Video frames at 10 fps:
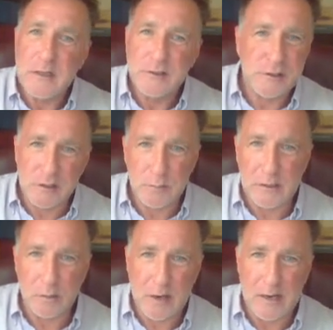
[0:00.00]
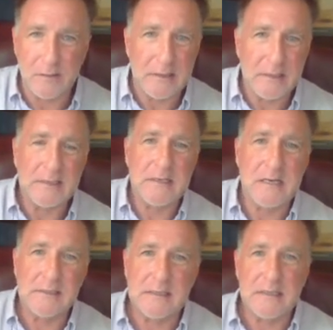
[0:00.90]
shouldn't be around, that it
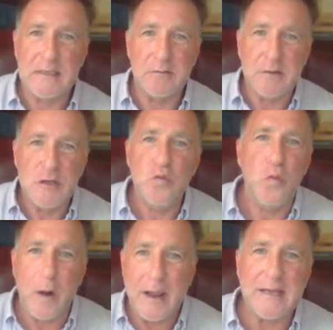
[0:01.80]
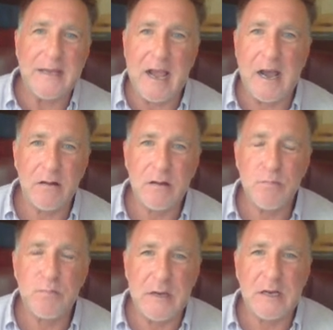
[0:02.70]
doesn't. And when you weigh it out,
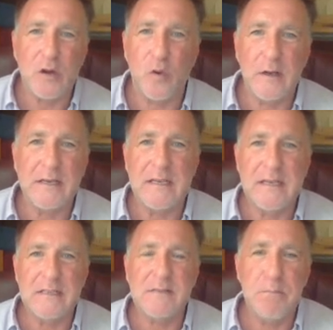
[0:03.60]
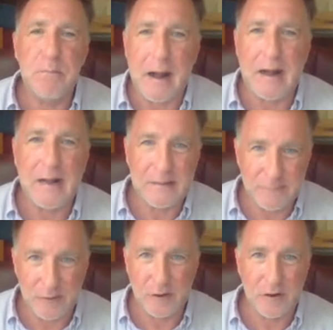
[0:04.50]
Bitcoin is by
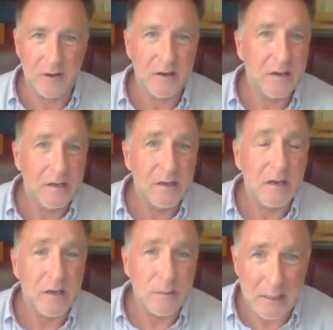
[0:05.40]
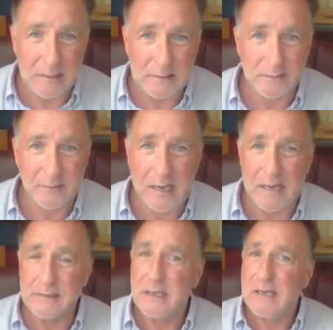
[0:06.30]
far a positive, guys.